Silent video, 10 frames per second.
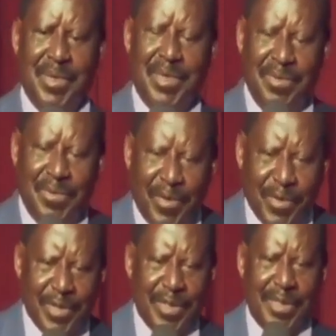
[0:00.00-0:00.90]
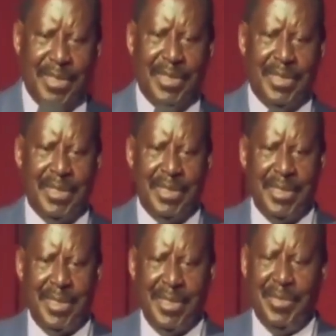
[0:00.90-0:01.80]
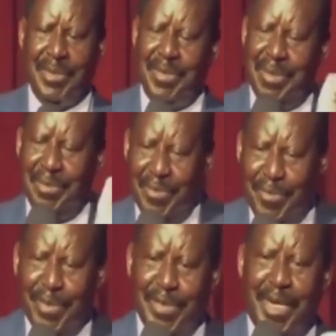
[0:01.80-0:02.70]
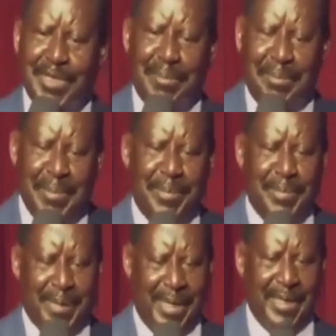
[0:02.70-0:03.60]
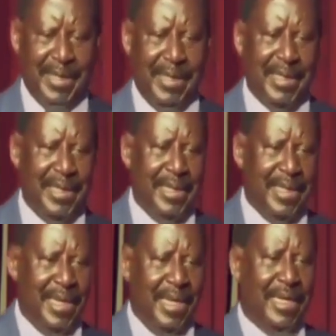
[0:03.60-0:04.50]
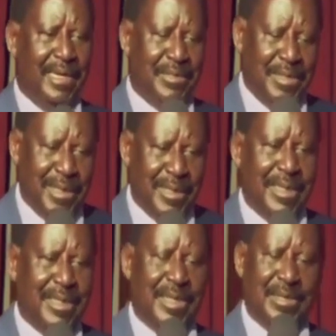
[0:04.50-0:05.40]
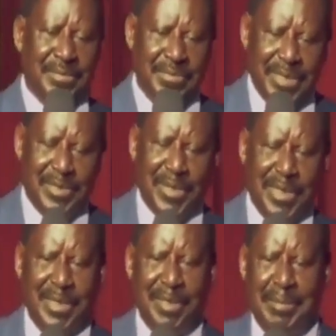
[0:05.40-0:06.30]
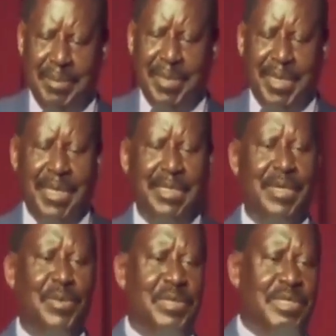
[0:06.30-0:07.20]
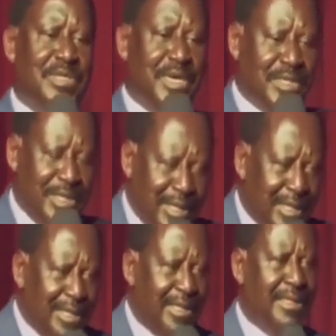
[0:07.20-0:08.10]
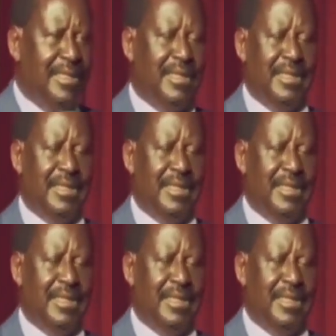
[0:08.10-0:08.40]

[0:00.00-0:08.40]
We will move on. We will move on as a people of Kenya. And I'm certain that eventually the people of Kenya will succeed.